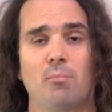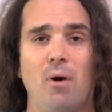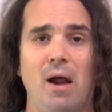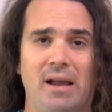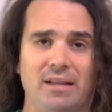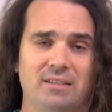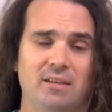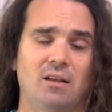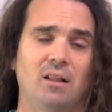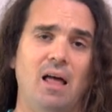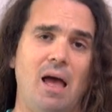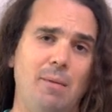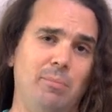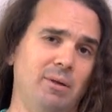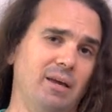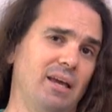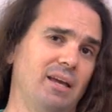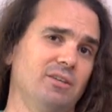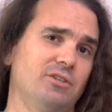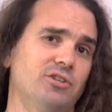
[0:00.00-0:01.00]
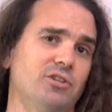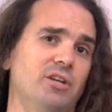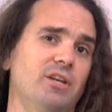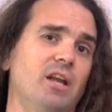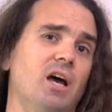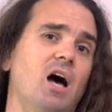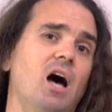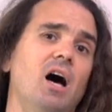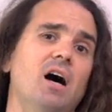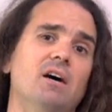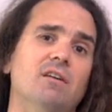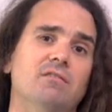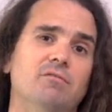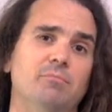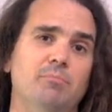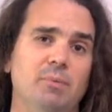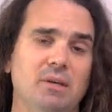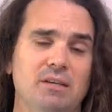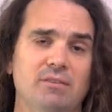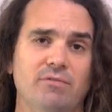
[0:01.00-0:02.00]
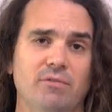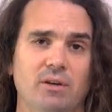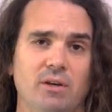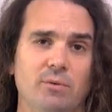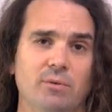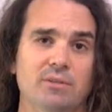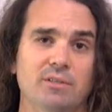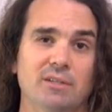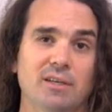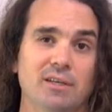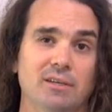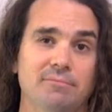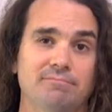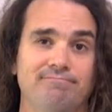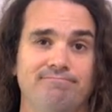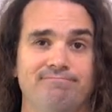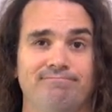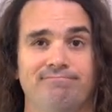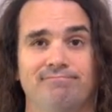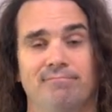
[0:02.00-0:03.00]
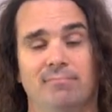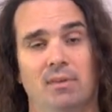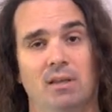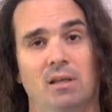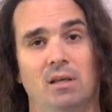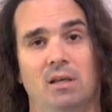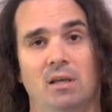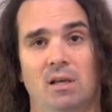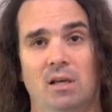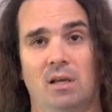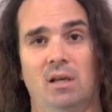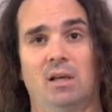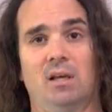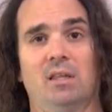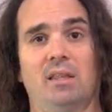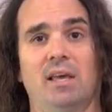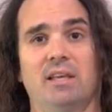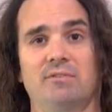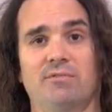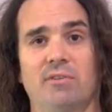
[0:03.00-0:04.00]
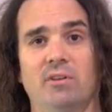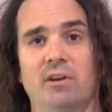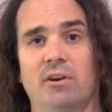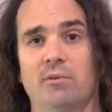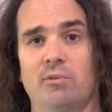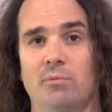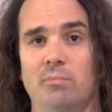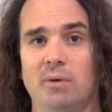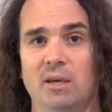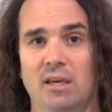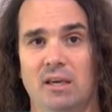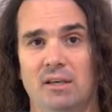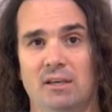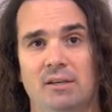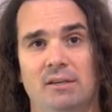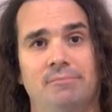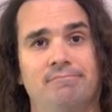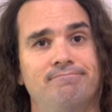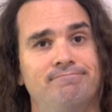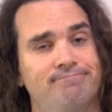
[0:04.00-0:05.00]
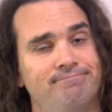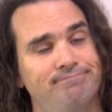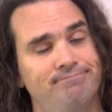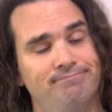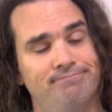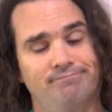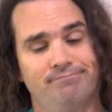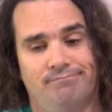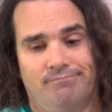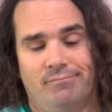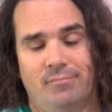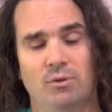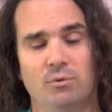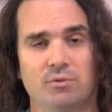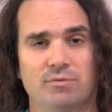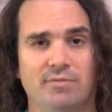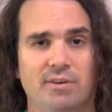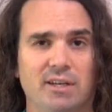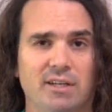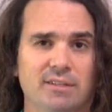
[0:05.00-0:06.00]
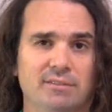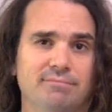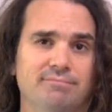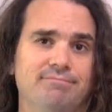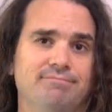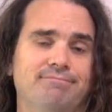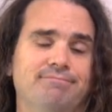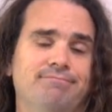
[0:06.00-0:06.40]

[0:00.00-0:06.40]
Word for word: A practical application of beat frequency. Thanks for learning with me. It was fun.